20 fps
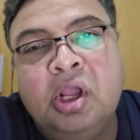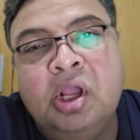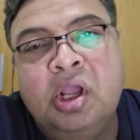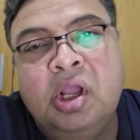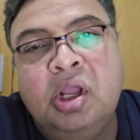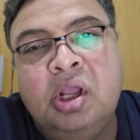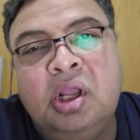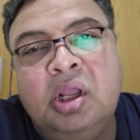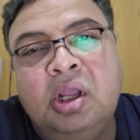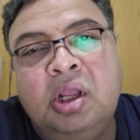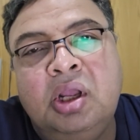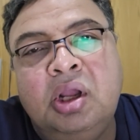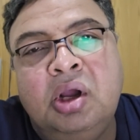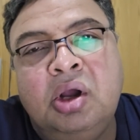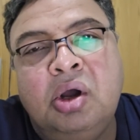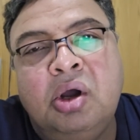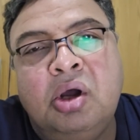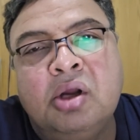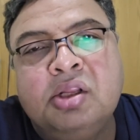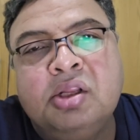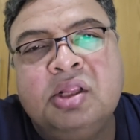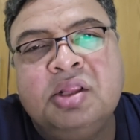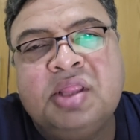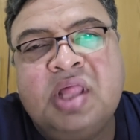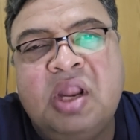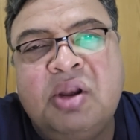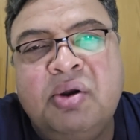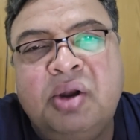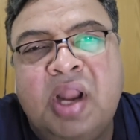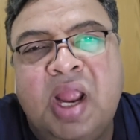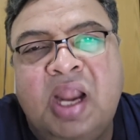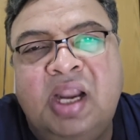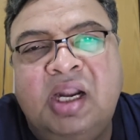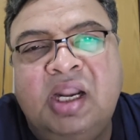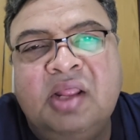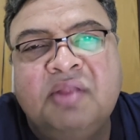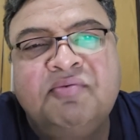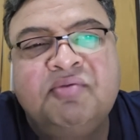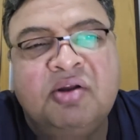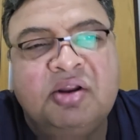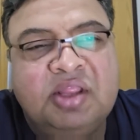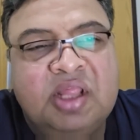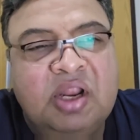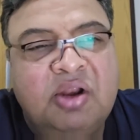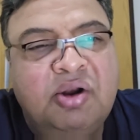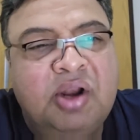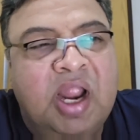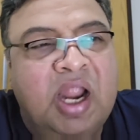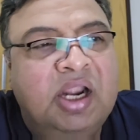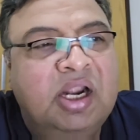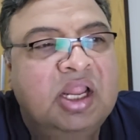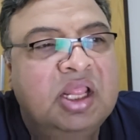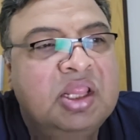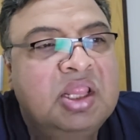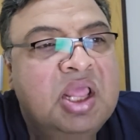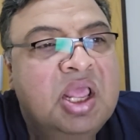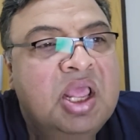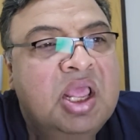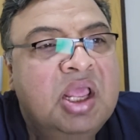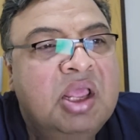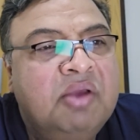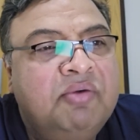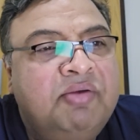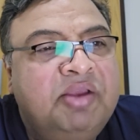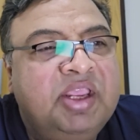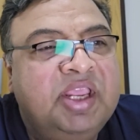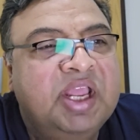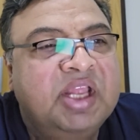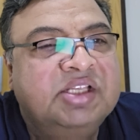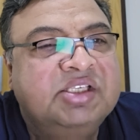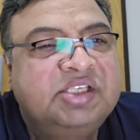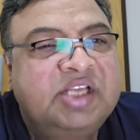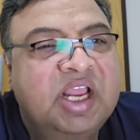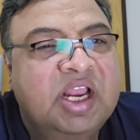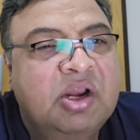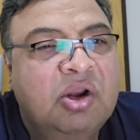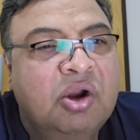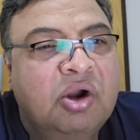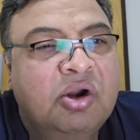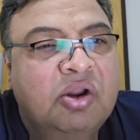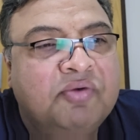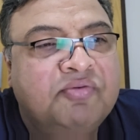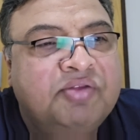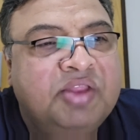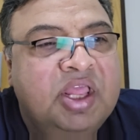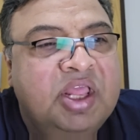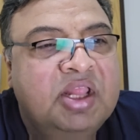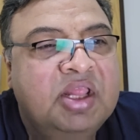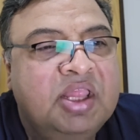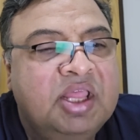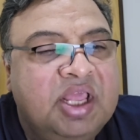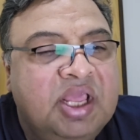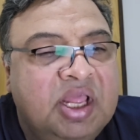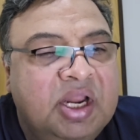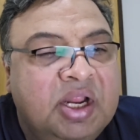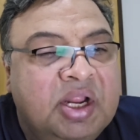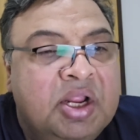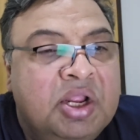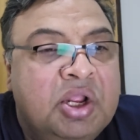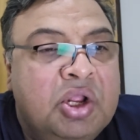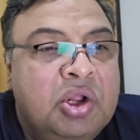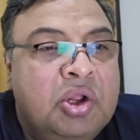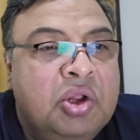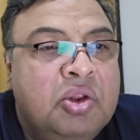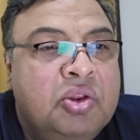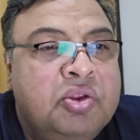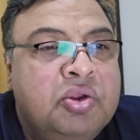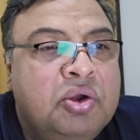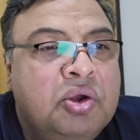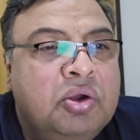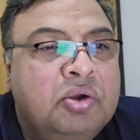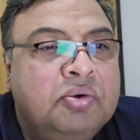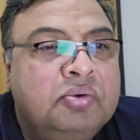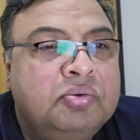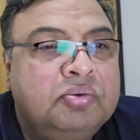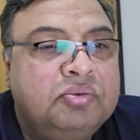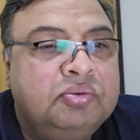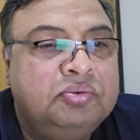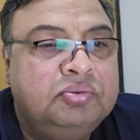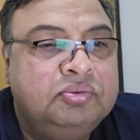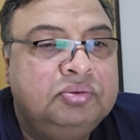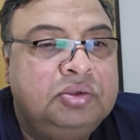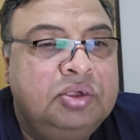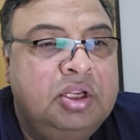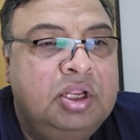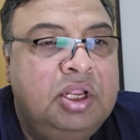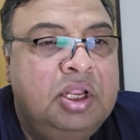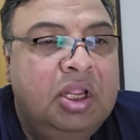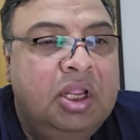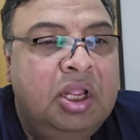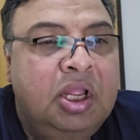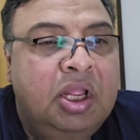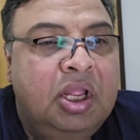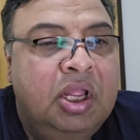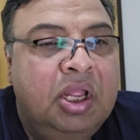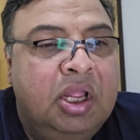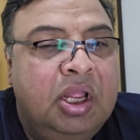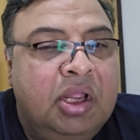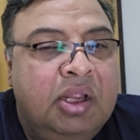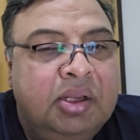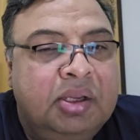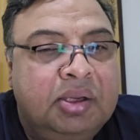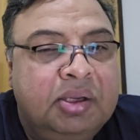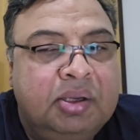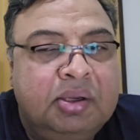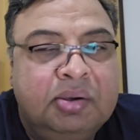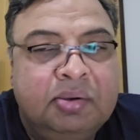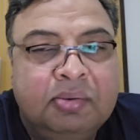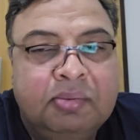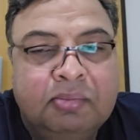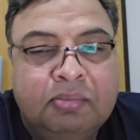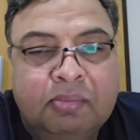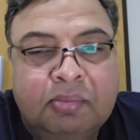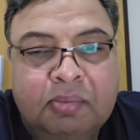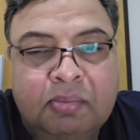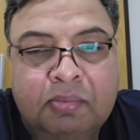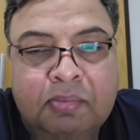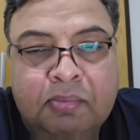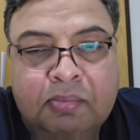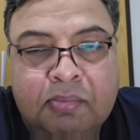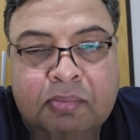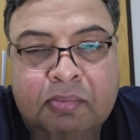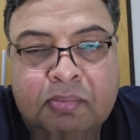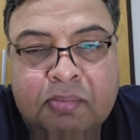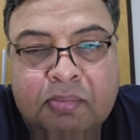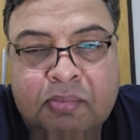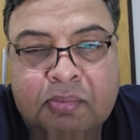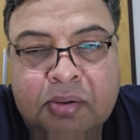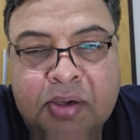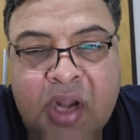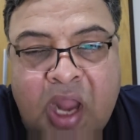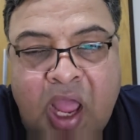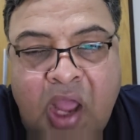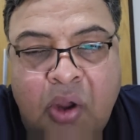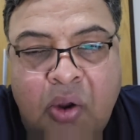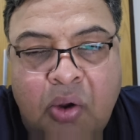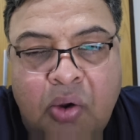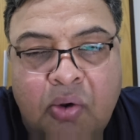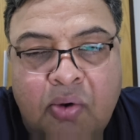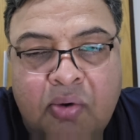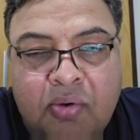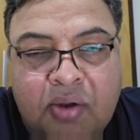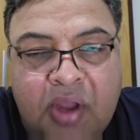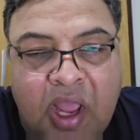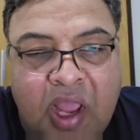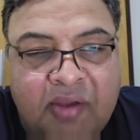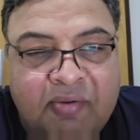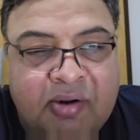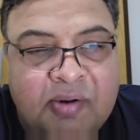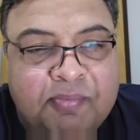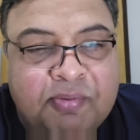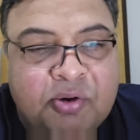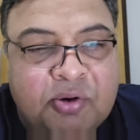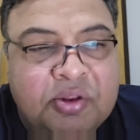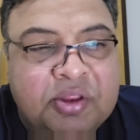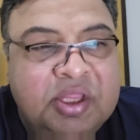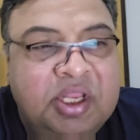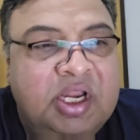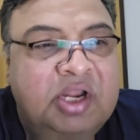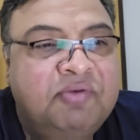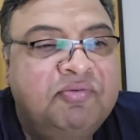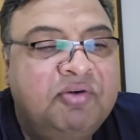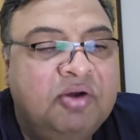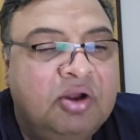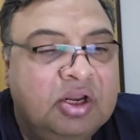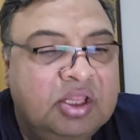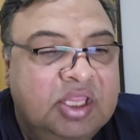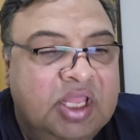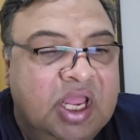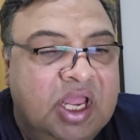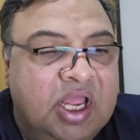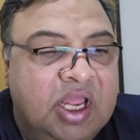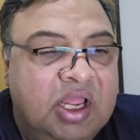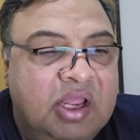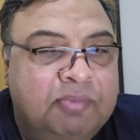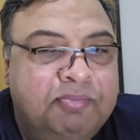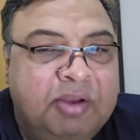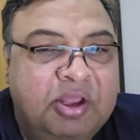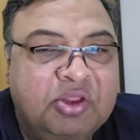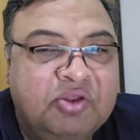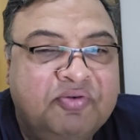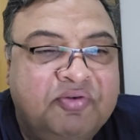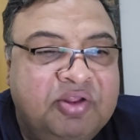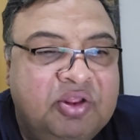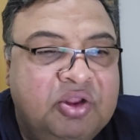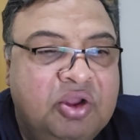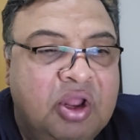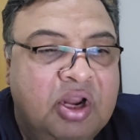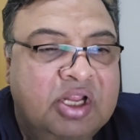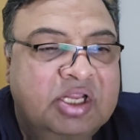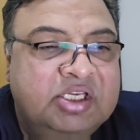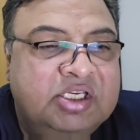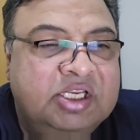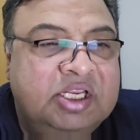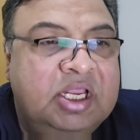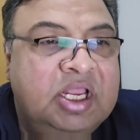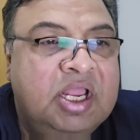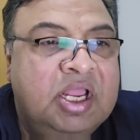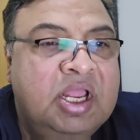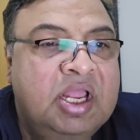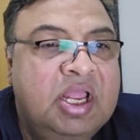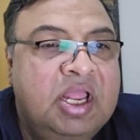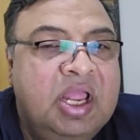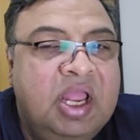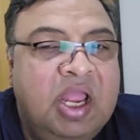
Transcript: uh, or the cellulitis for cellulitis, we can check lot of things here. So uh, now I will proceed for the pathophysiology